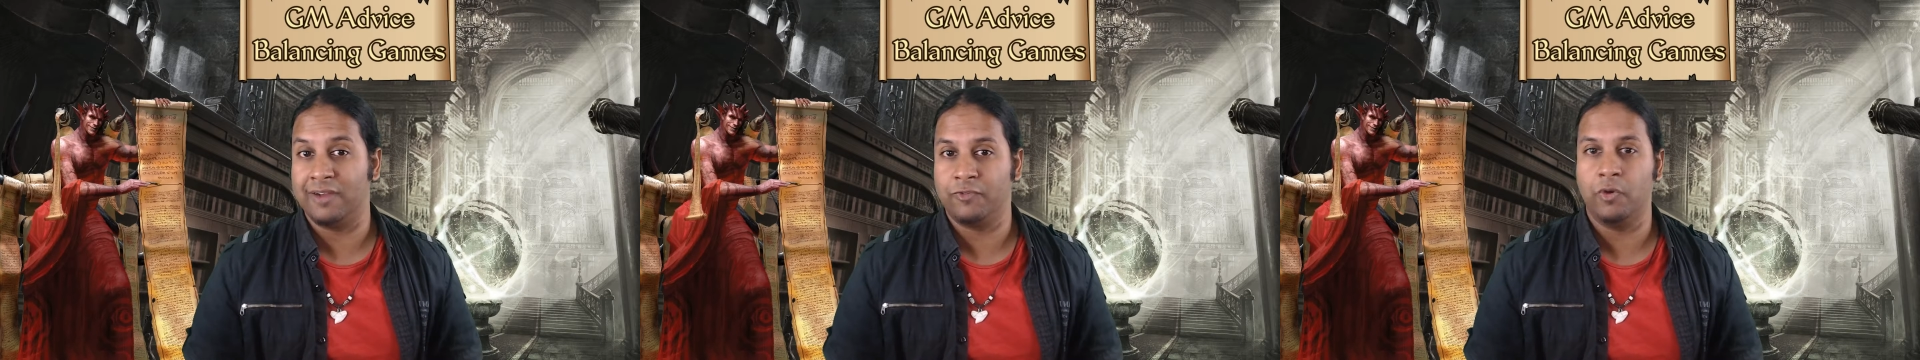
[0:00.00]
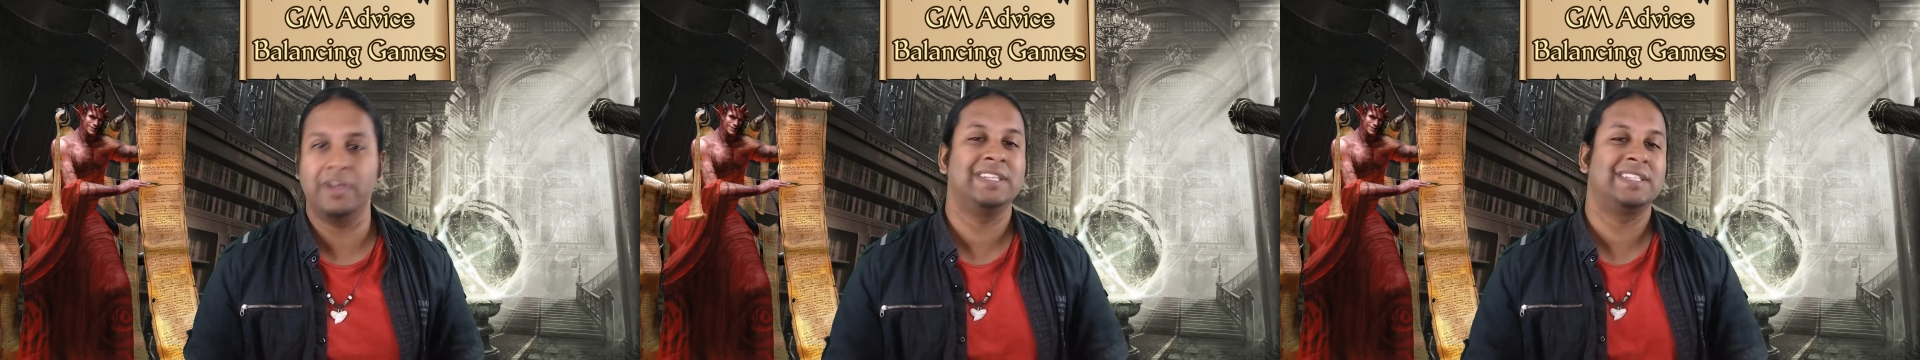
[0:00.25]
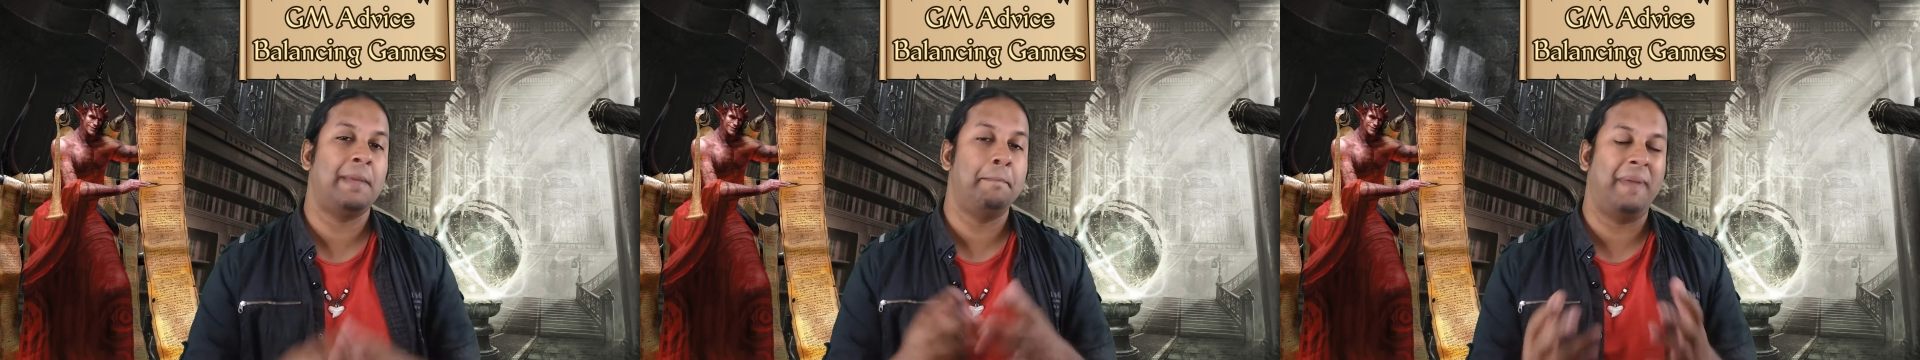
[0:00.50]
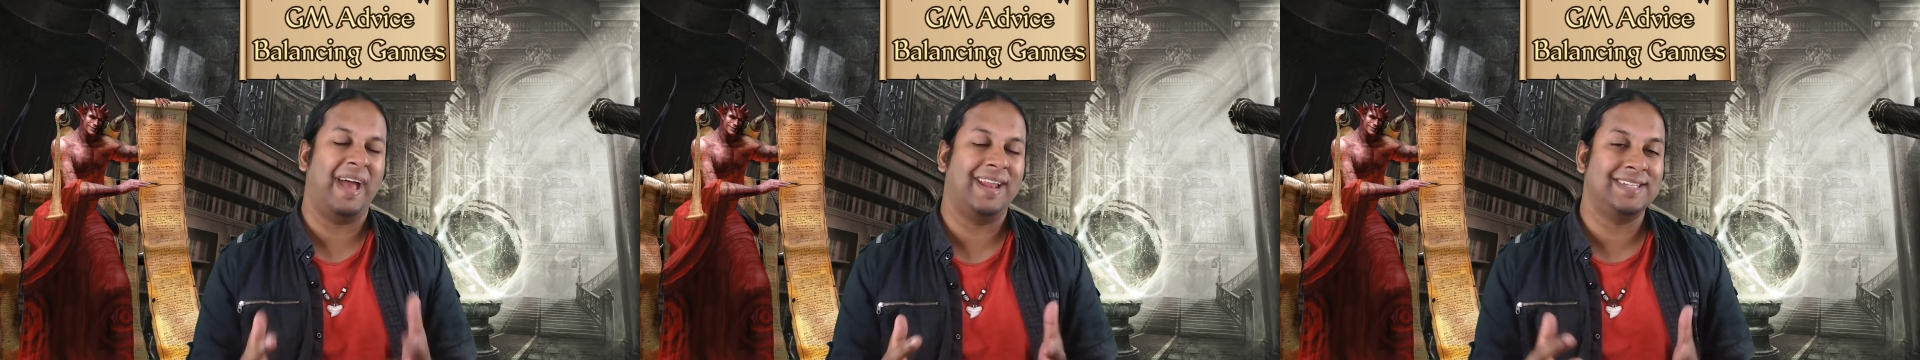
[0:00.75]
for is a
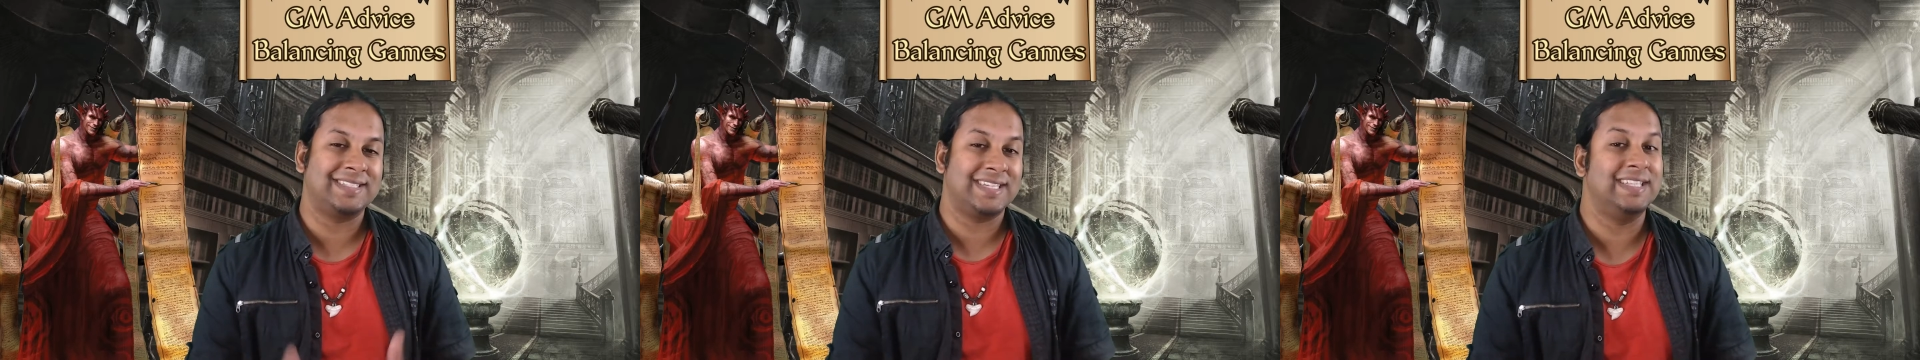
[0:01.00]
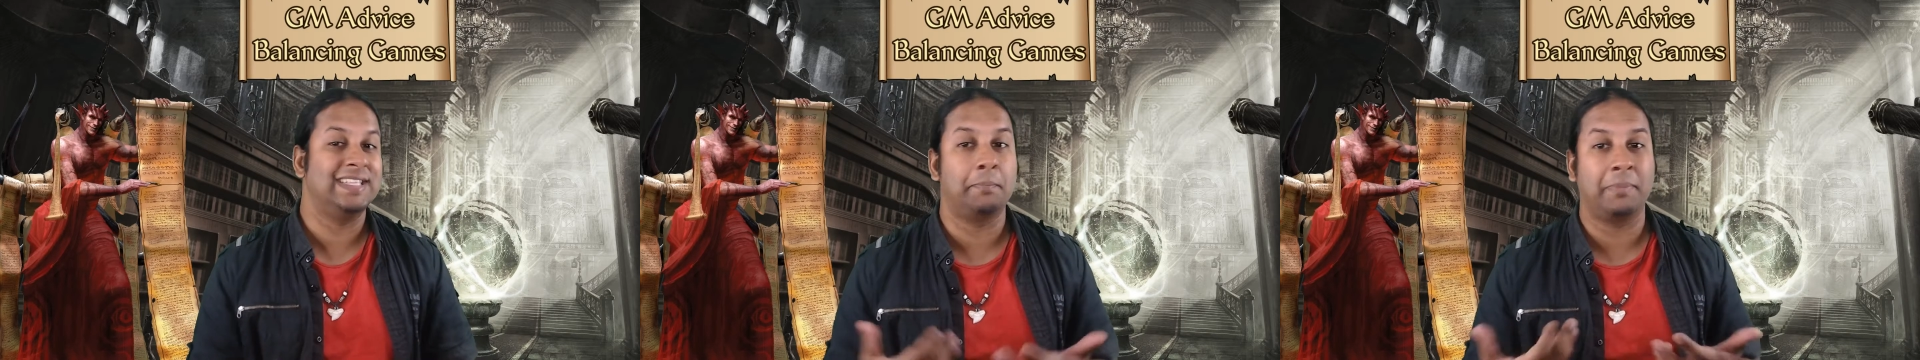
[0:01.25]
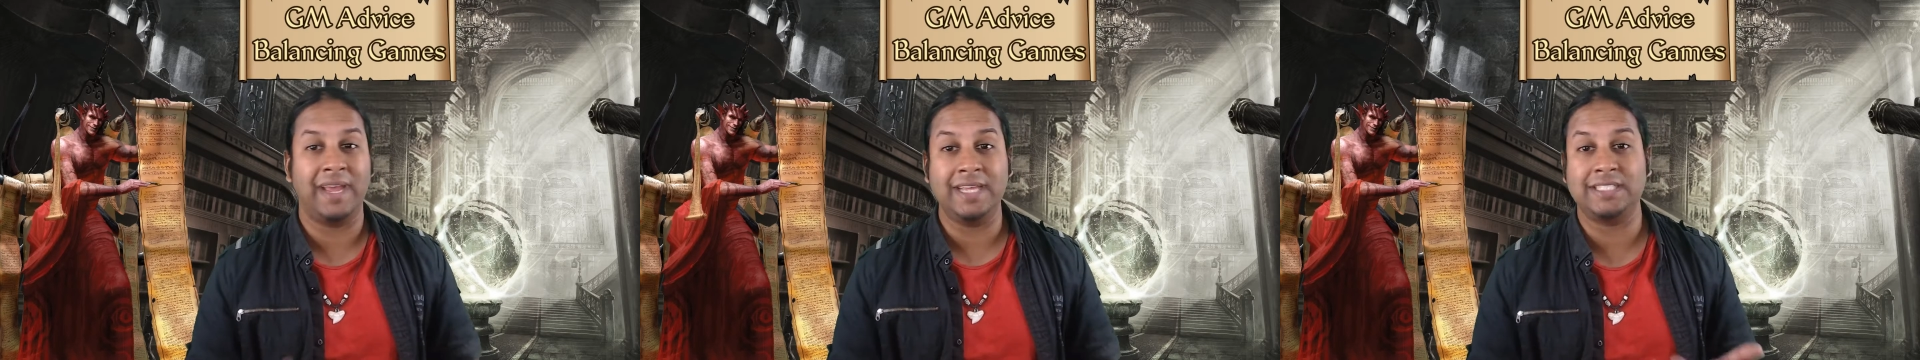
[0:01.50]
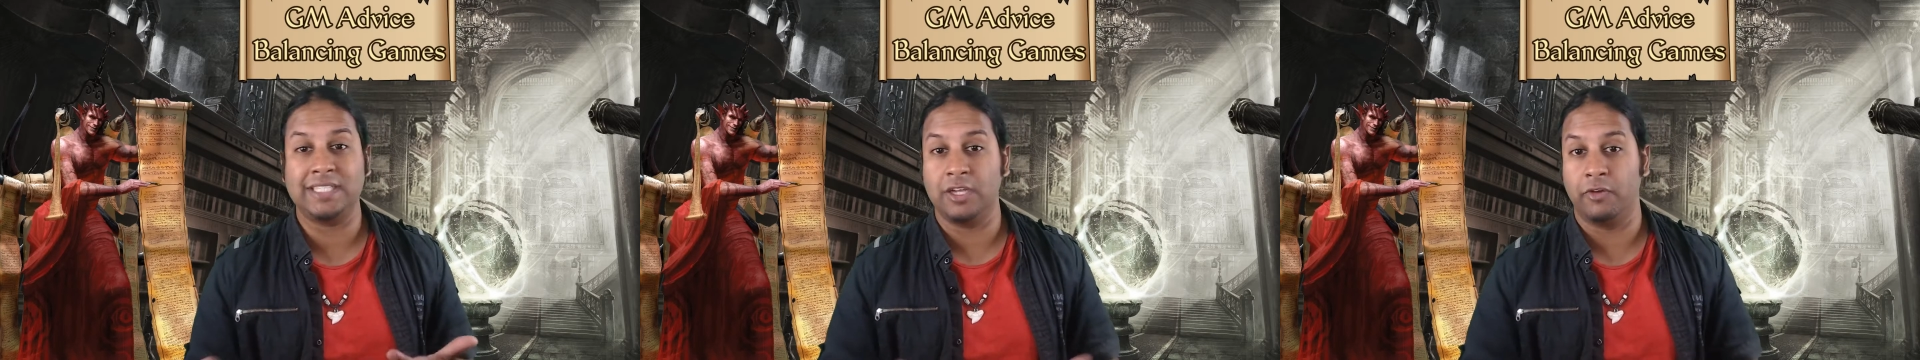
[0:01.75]
balance in the
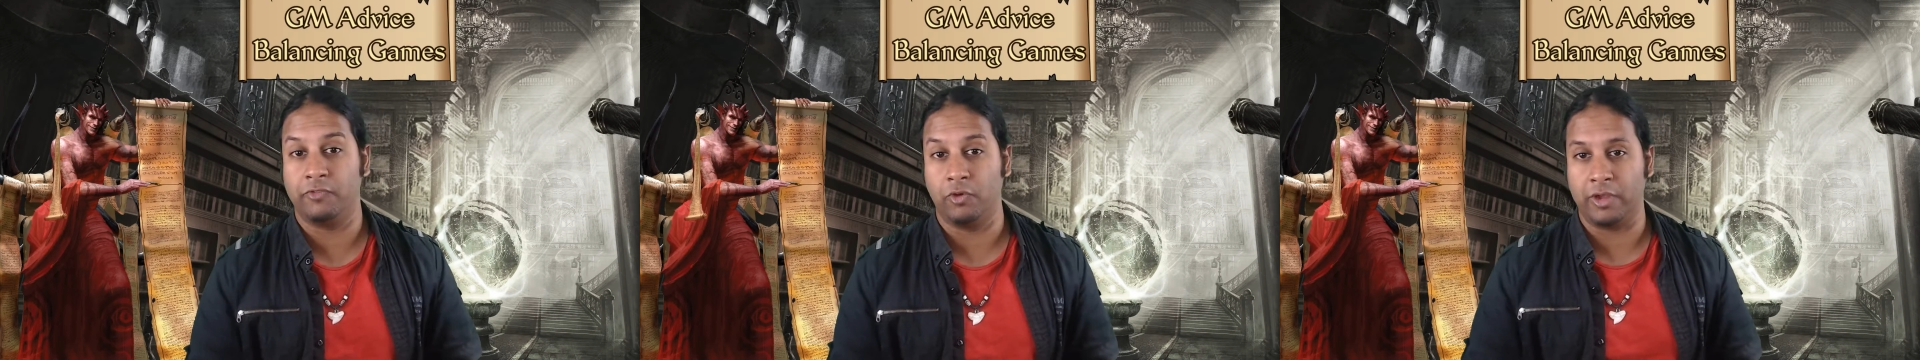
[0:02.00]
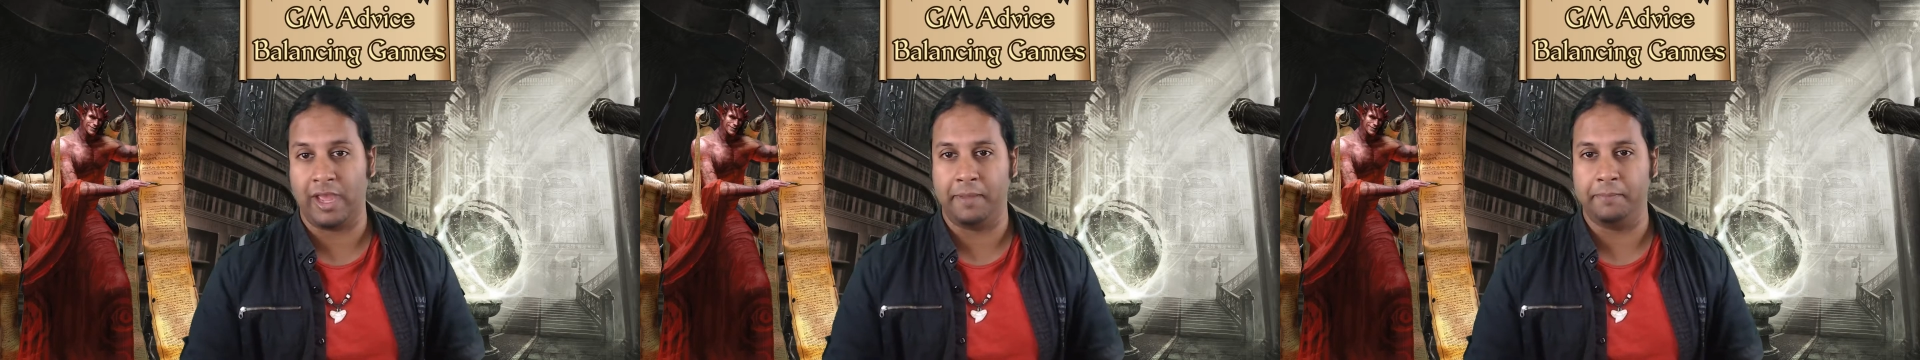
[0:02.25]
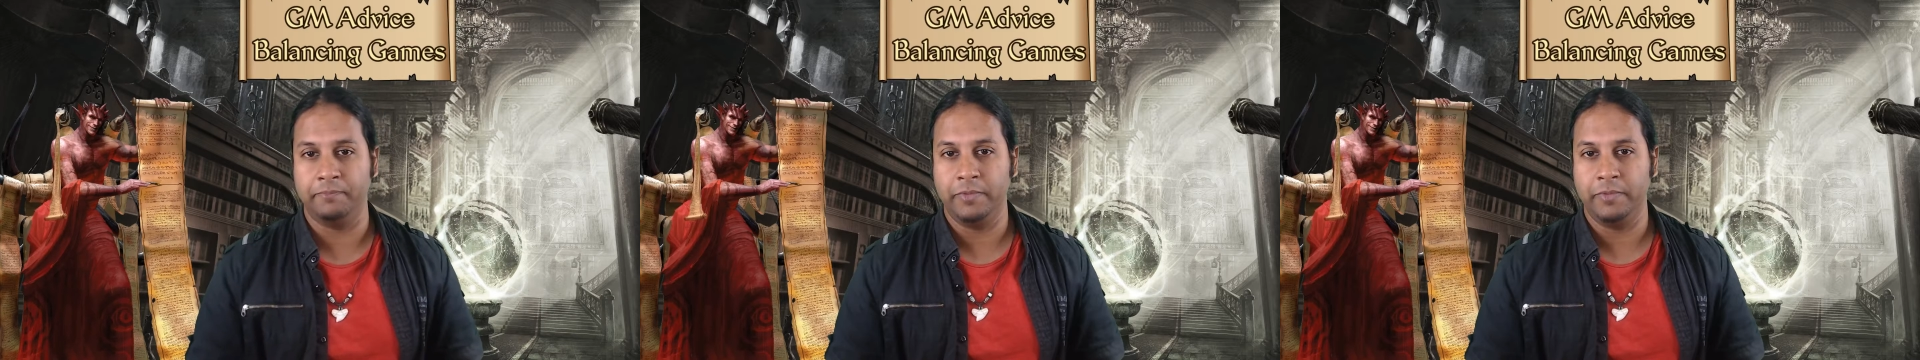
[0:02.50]
pacing of your game.